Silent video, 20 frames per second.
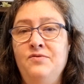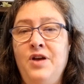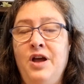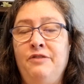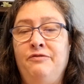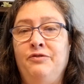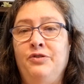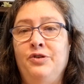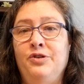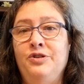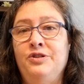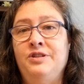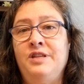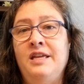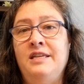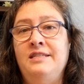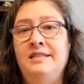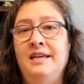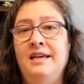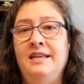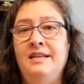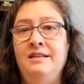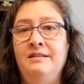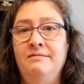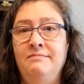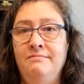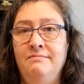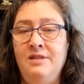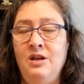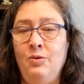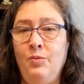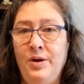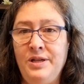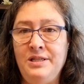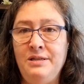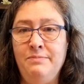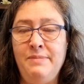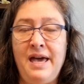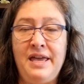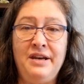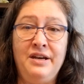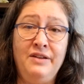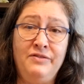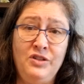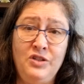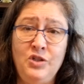at first they said it wasn't bad enough